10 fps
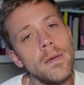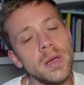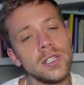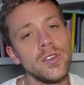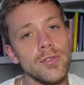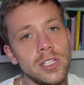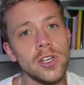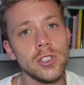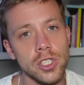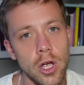because the
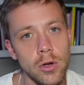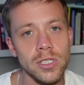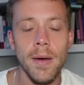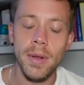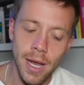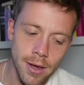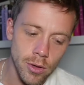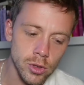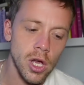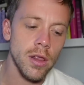research shows that
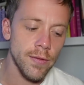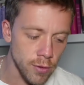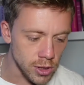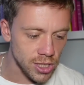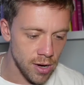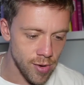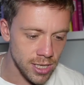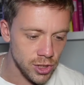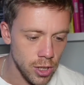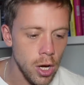millennials are the first
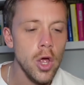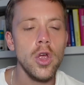generation